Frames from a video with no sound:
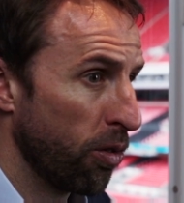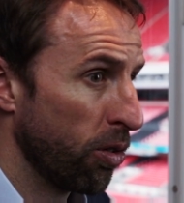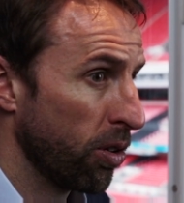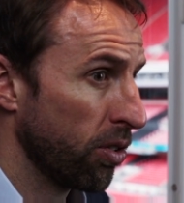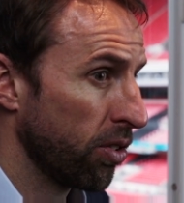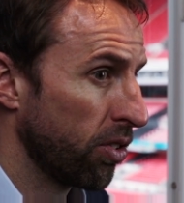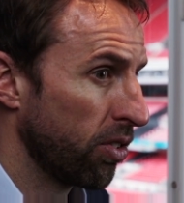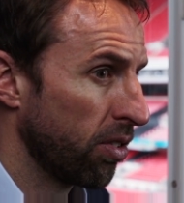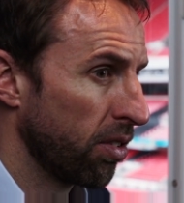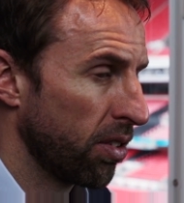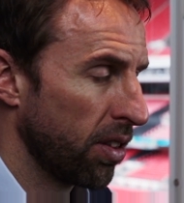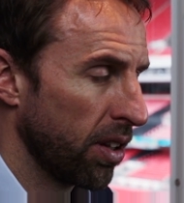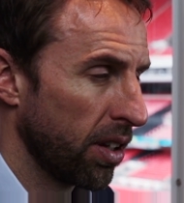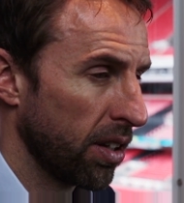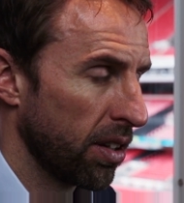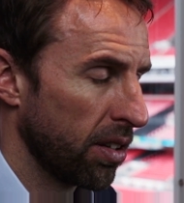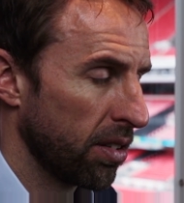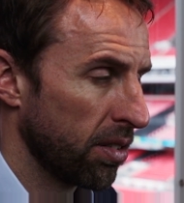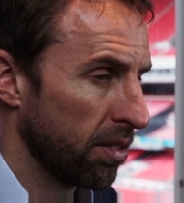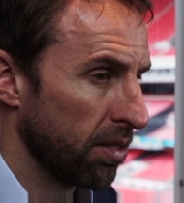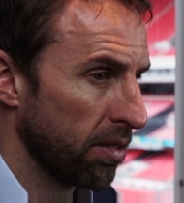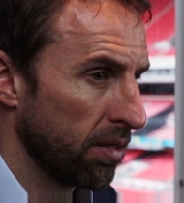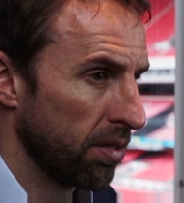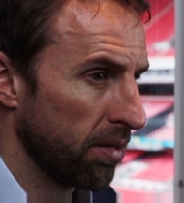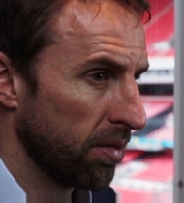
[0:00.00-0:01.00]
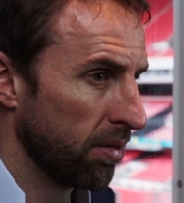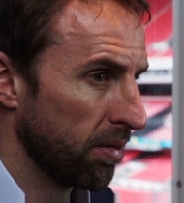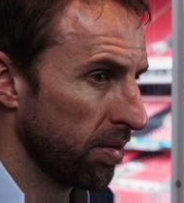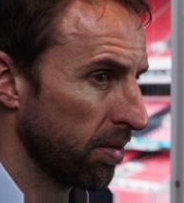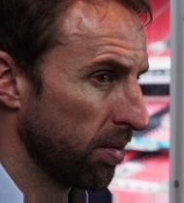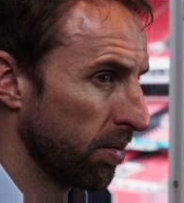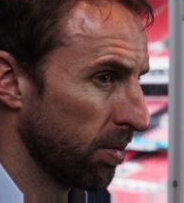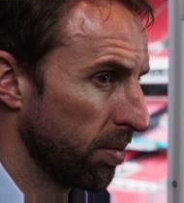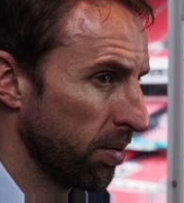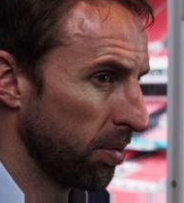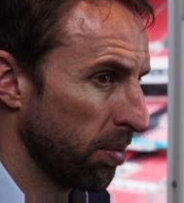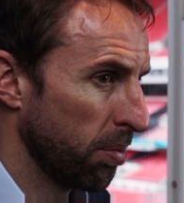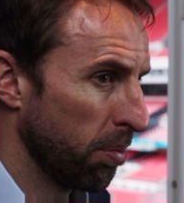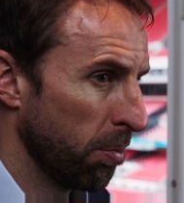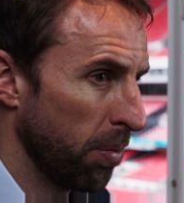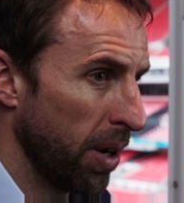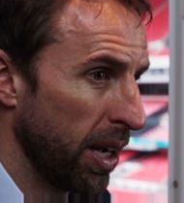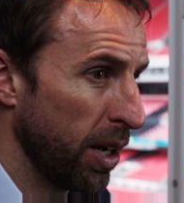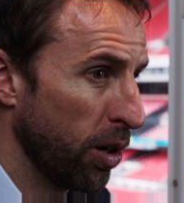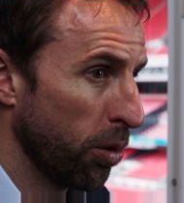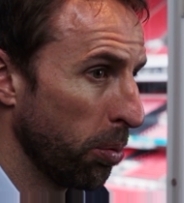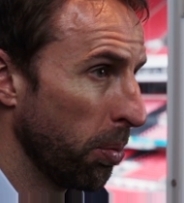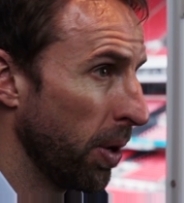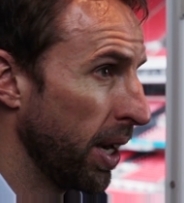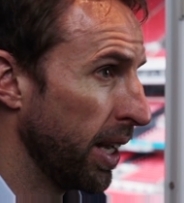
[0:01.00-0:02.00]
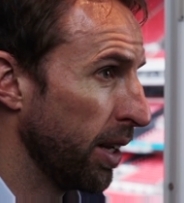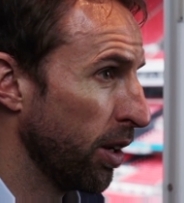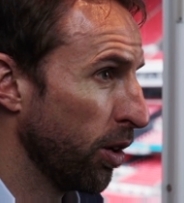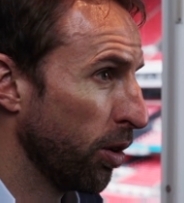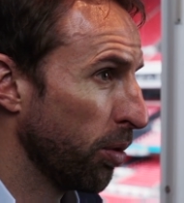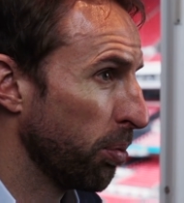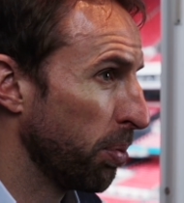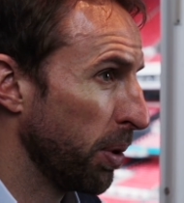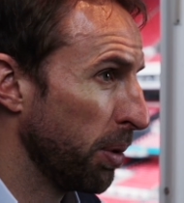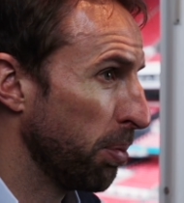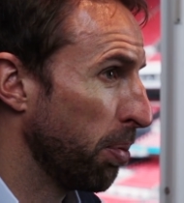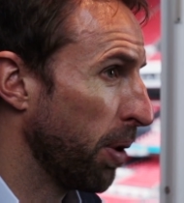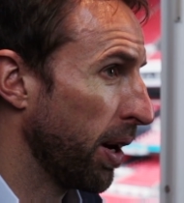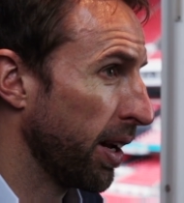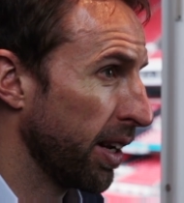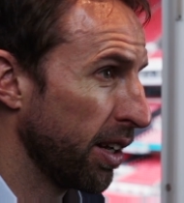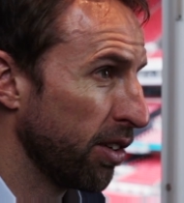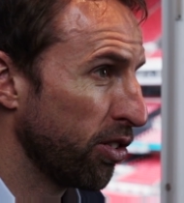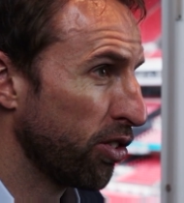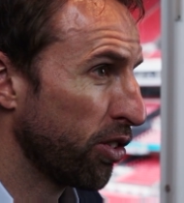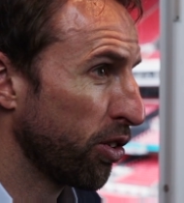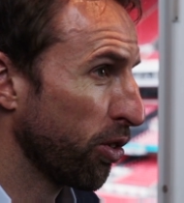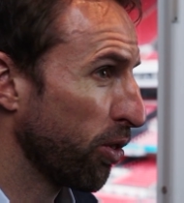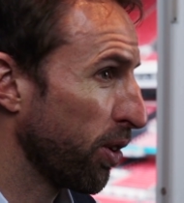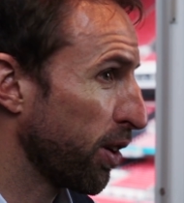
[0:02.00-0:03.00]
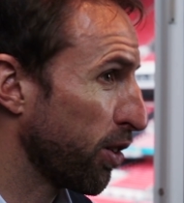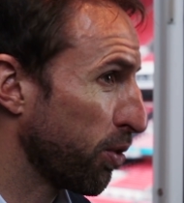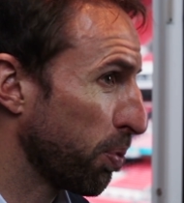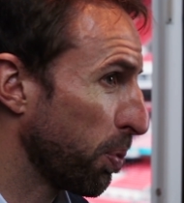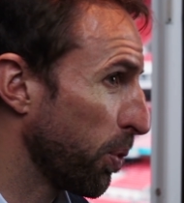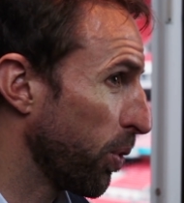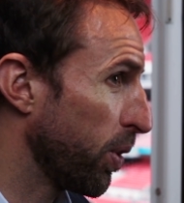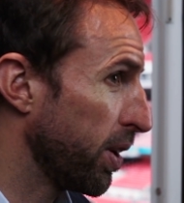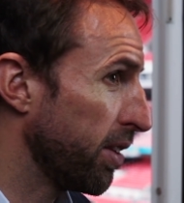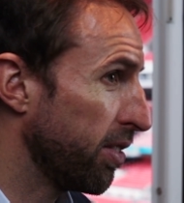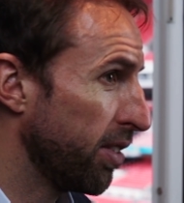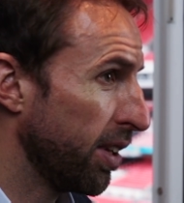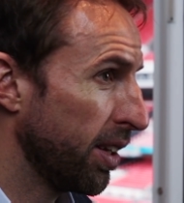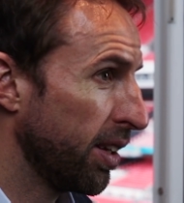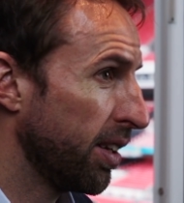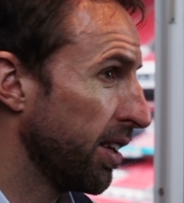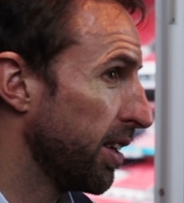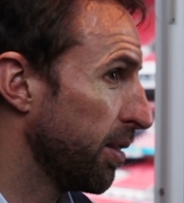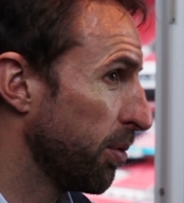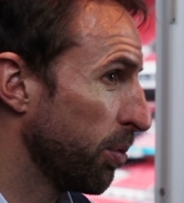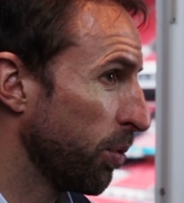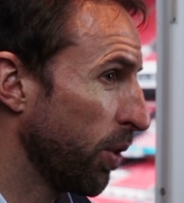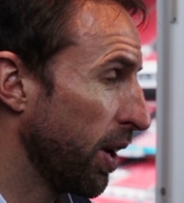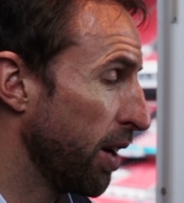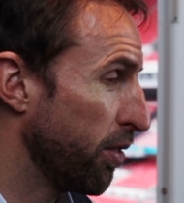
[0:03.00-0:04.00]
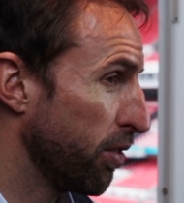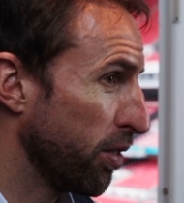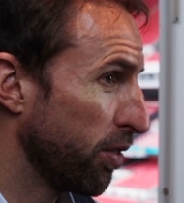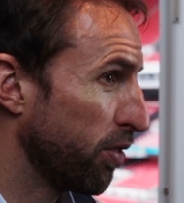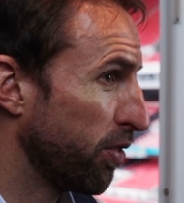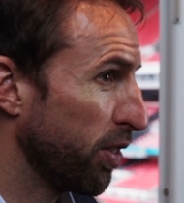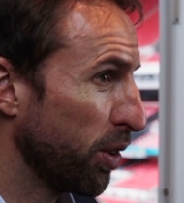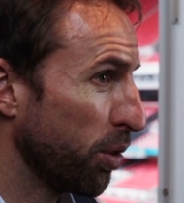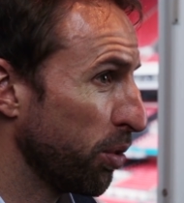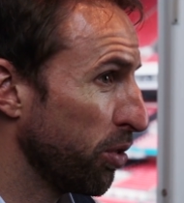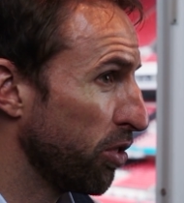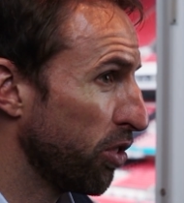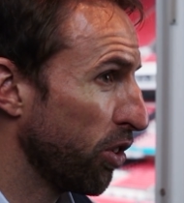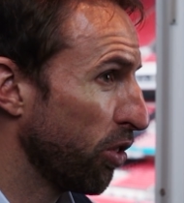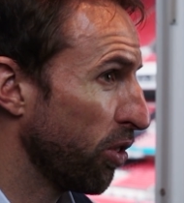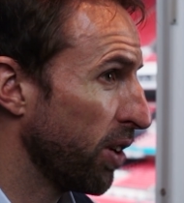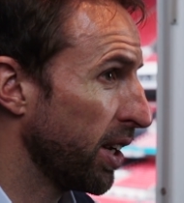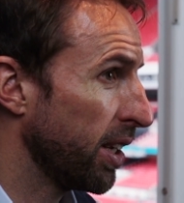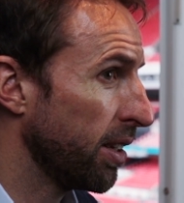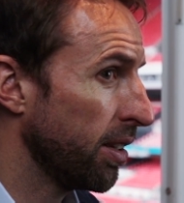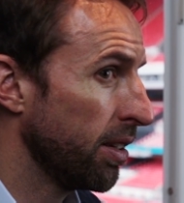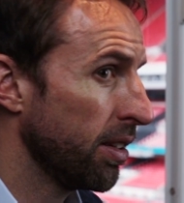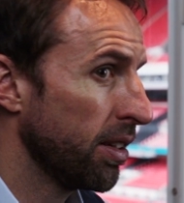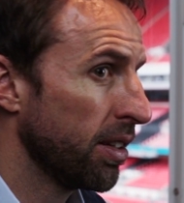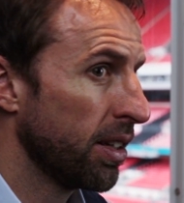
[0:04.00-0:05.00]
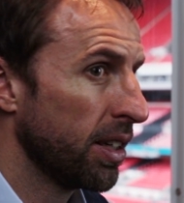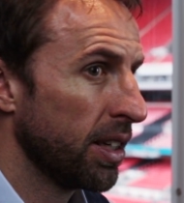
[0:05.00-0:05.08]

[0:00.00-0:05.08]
errors that may or may not be punished or exploited in whatever field you're in,